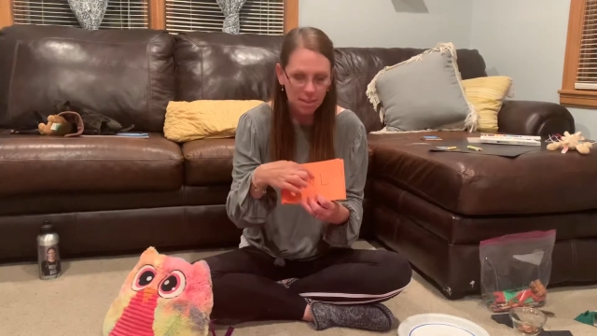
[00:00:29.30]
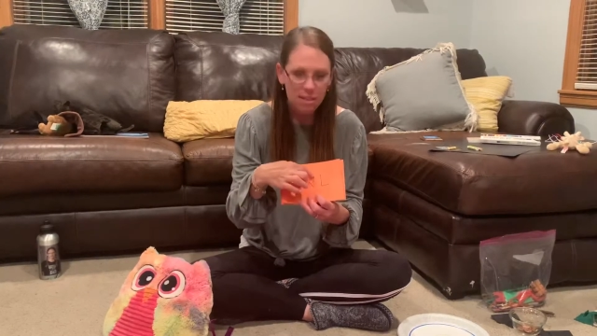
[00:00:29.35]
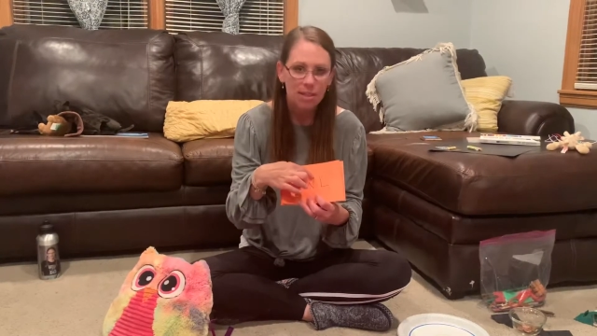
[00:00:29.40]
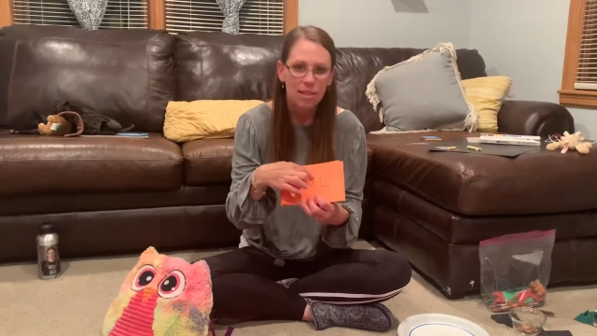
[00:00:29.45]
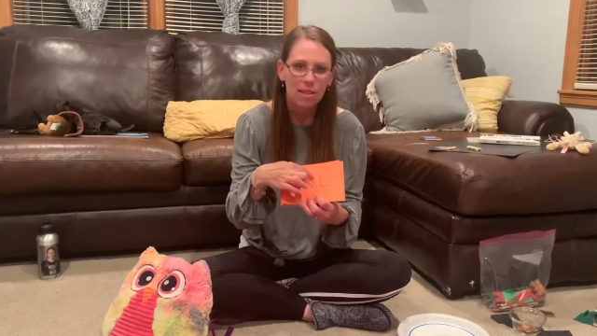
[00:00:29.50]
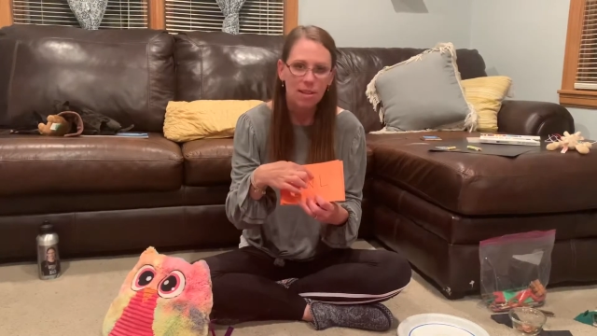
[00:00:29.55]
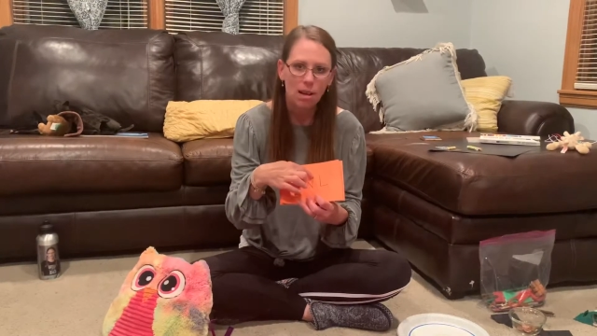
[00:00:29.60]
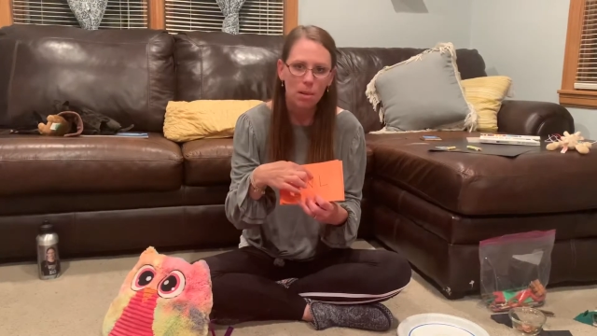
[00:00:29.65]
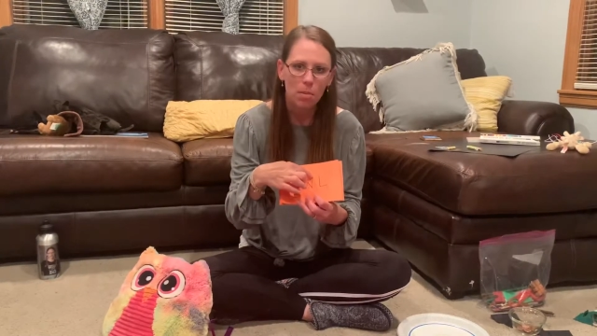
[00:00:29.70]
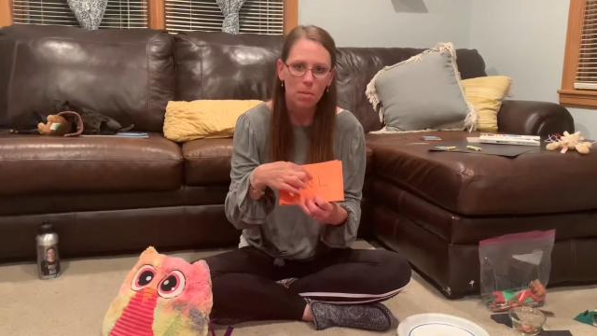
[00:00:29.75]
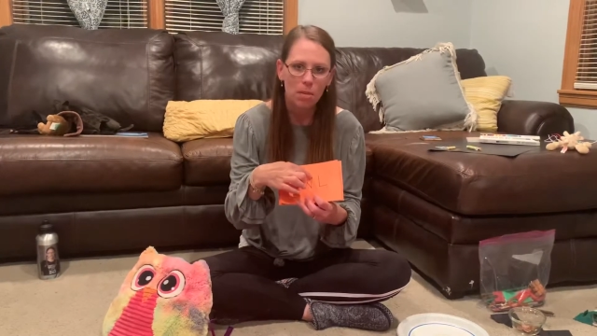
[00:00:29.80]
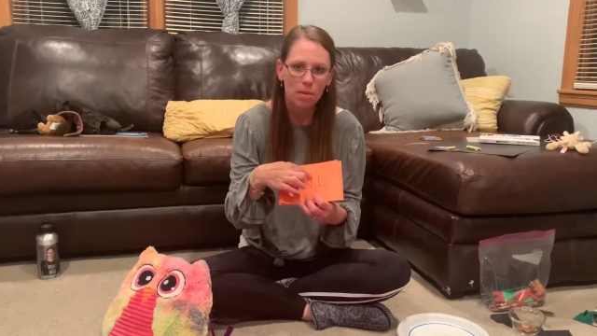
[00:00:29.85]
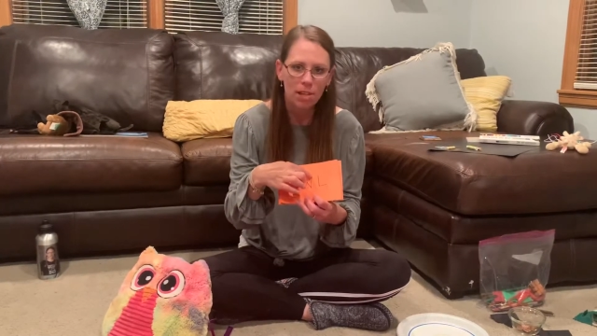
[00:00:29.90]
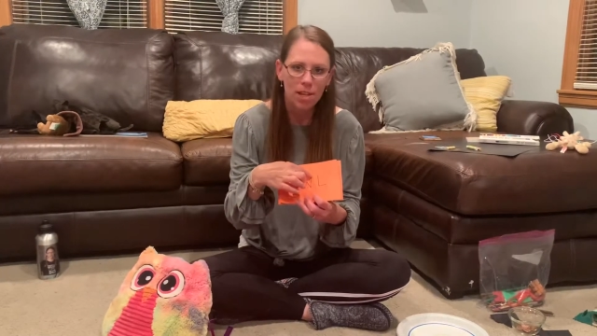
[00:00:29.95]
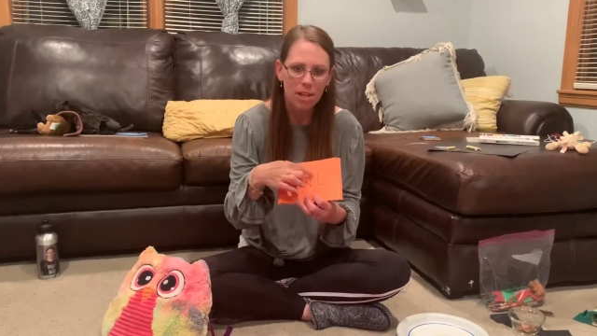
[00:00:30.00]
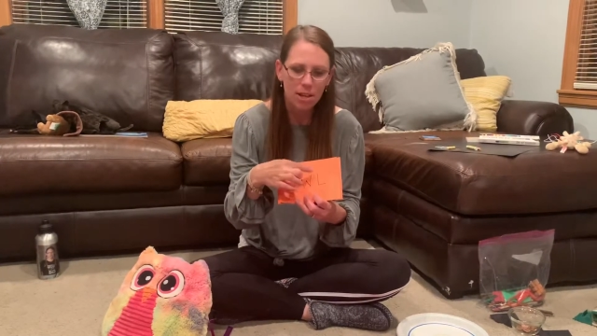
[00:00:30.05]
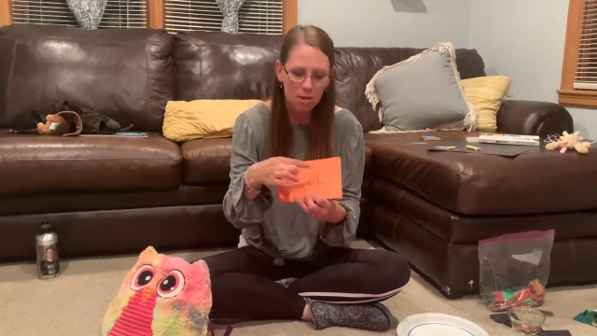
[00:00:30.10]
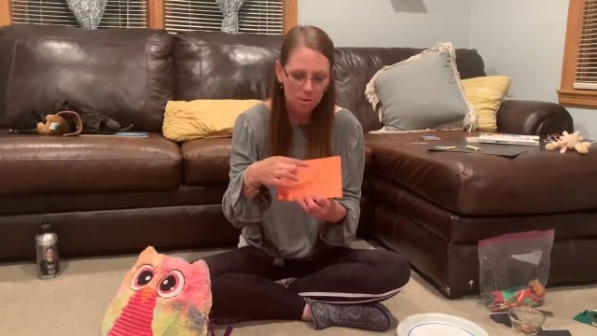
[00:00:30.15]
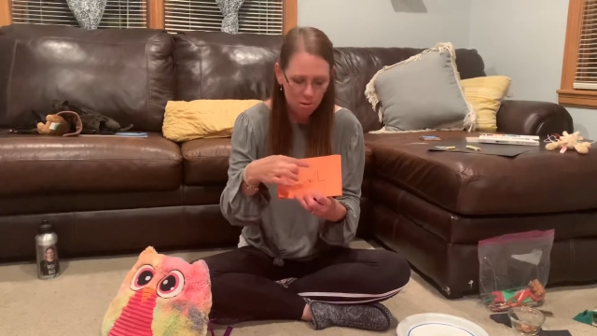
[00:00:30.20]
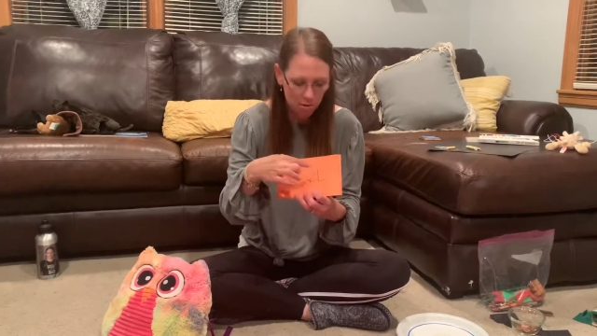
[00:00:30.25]

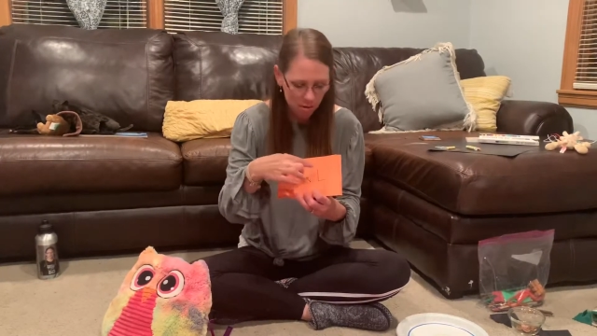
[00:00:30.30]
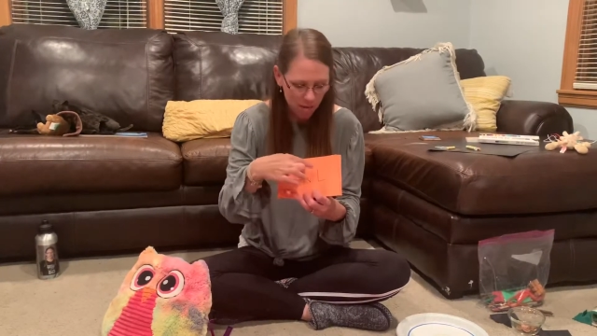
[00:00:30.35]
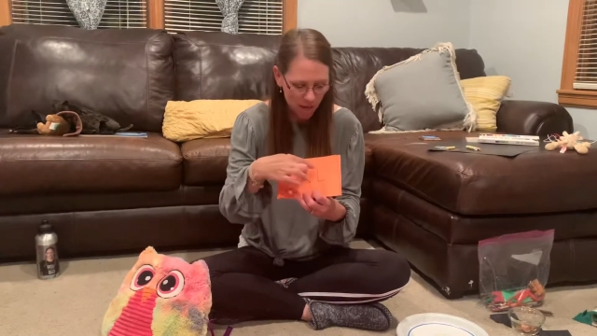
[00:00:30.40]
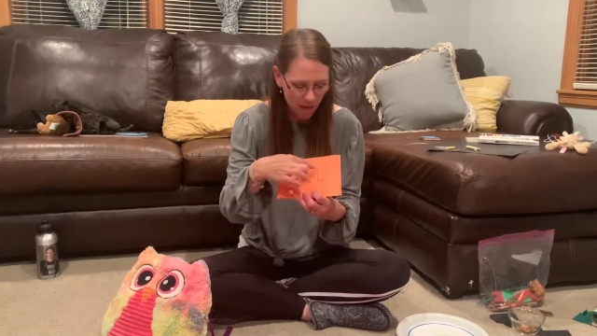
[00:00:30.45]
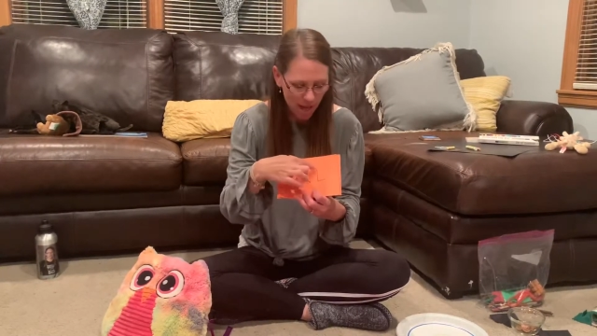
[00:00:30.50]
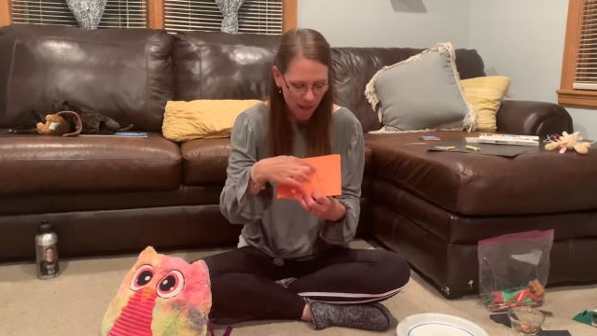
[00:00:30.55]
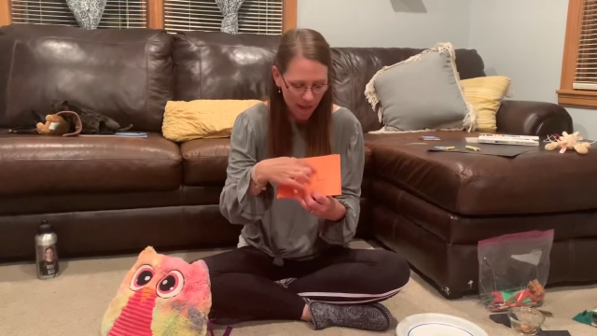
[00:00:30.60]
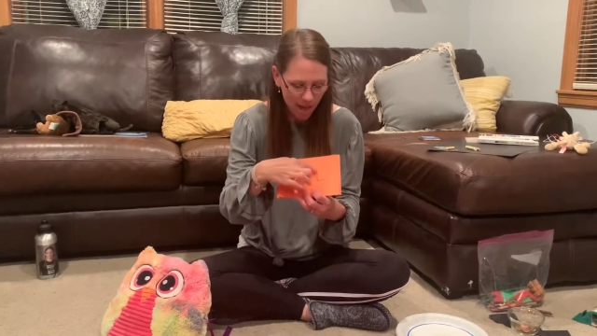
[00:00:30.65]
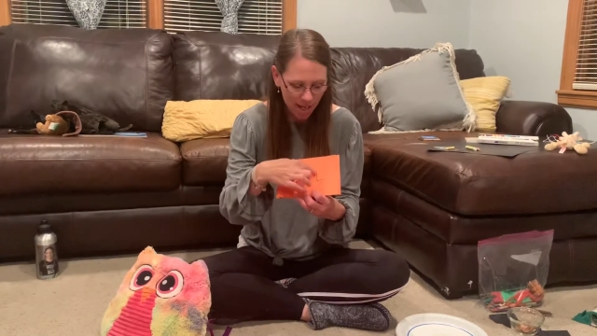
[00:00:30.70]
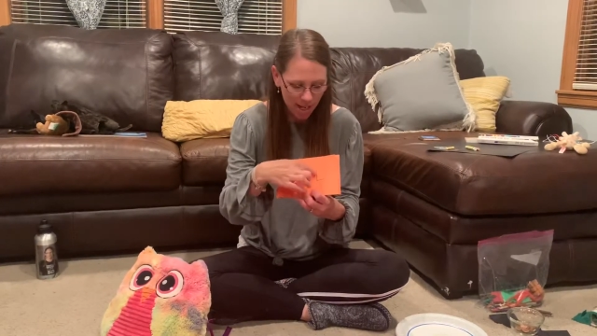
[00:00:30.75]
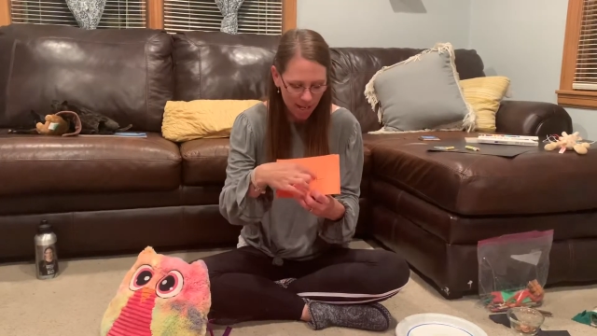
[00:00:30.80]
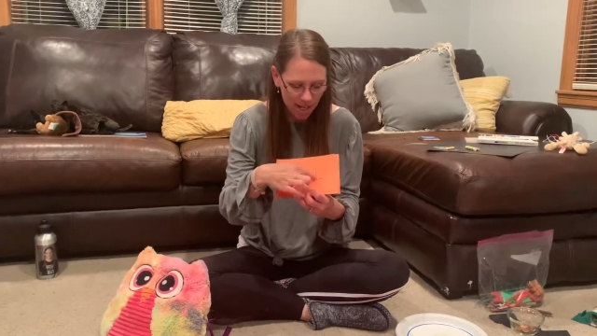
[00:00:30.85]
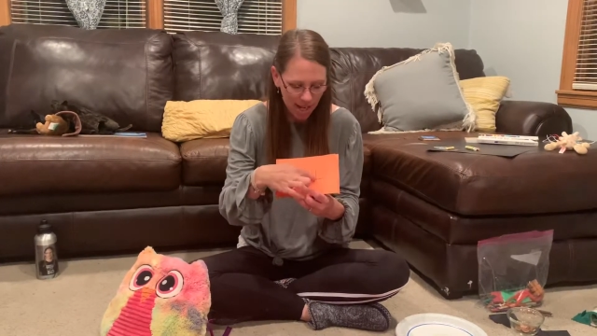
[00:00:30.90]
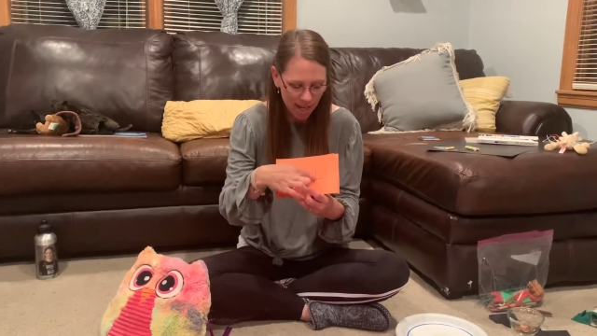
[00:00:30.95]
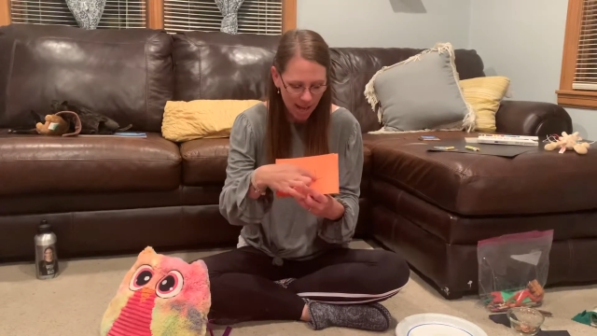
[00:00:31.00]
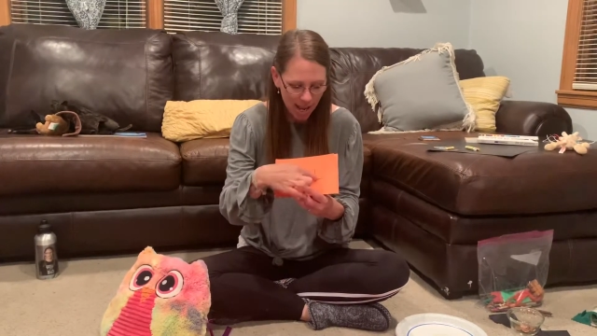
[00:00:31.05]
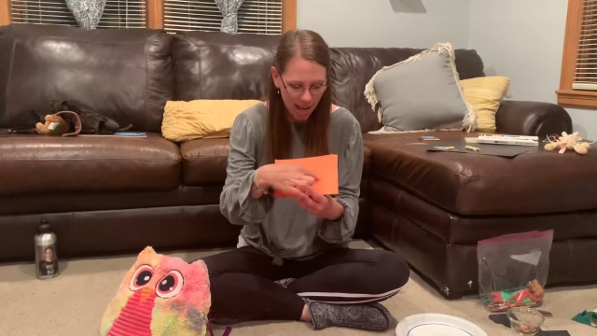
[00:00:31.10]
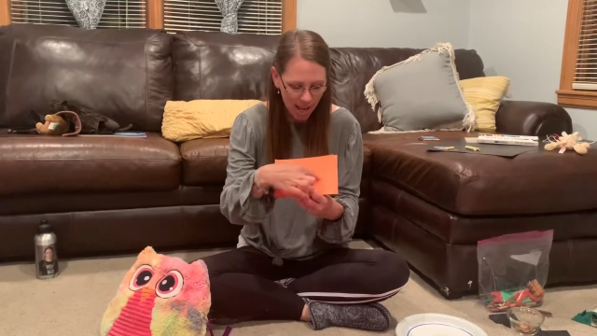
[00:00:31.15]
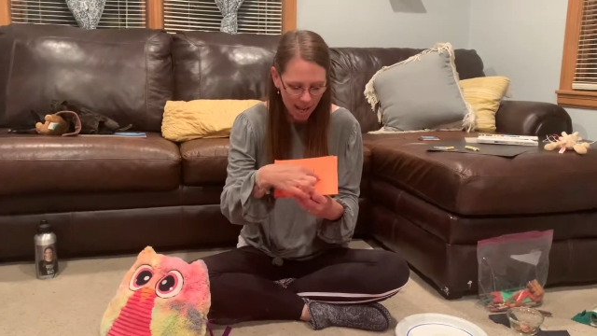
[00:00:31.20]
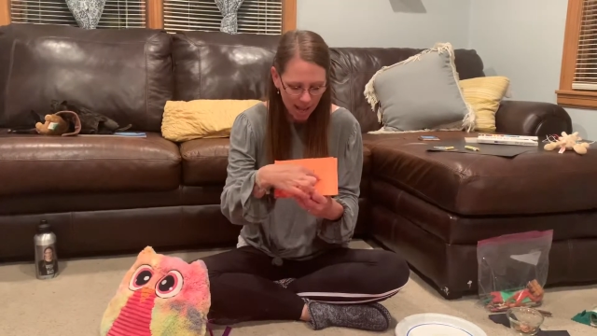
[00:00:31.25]
W and
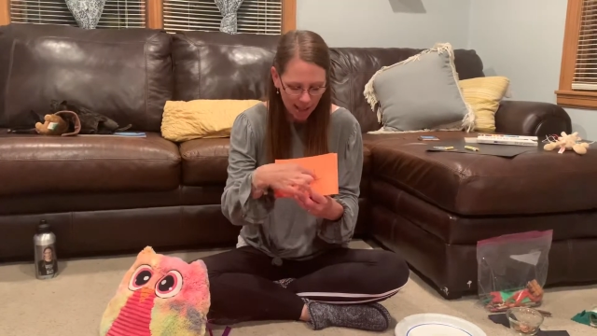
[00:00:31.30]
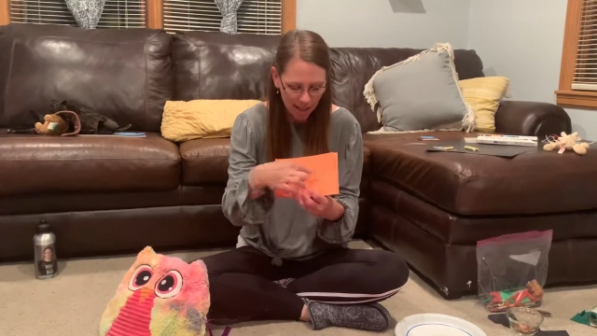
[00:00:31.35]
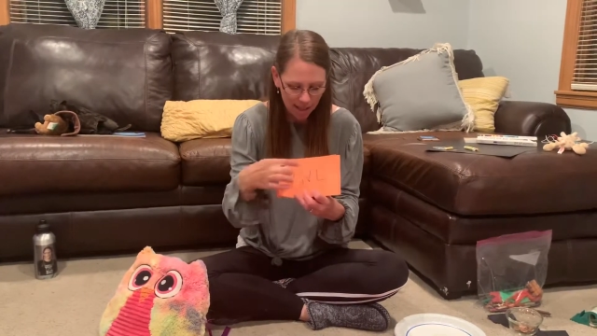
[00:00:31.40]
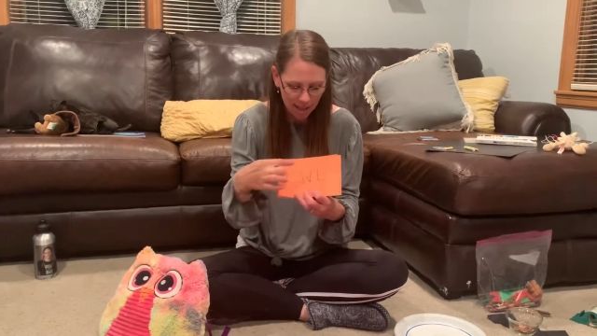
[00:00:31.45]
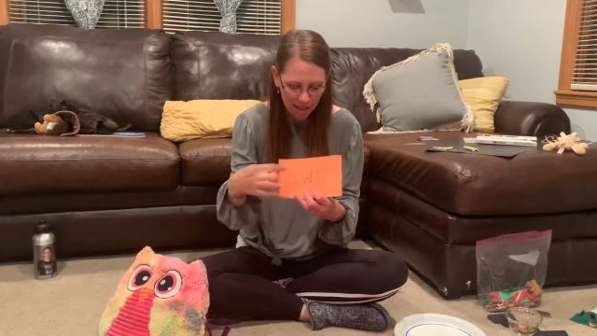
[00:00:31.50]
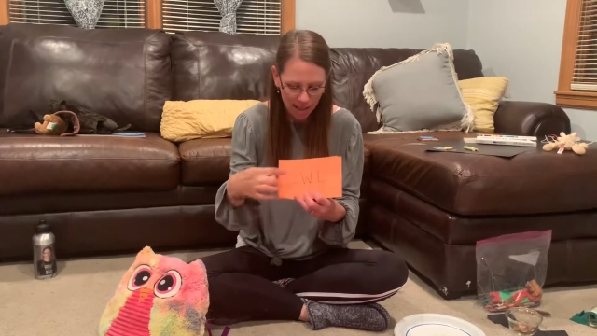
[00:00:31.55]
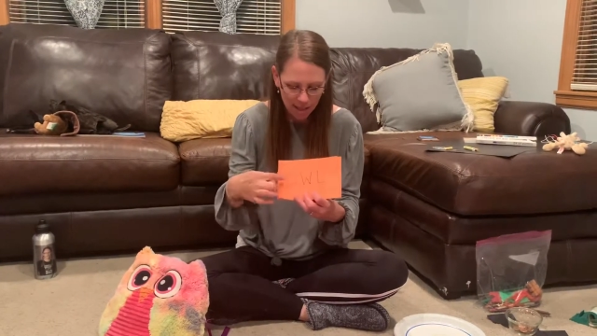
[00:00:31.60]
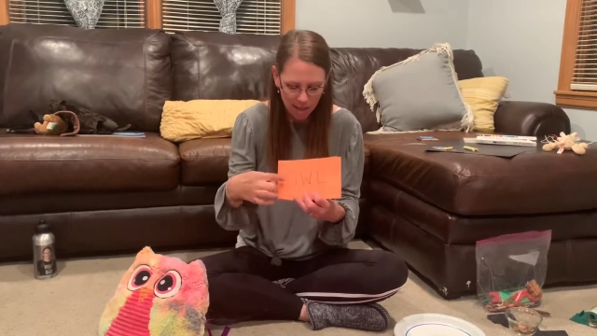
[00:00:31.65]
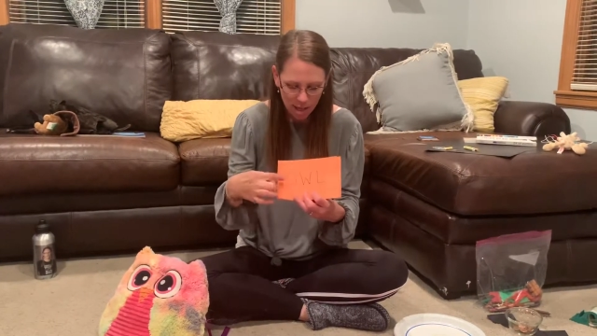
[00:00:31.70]
an L.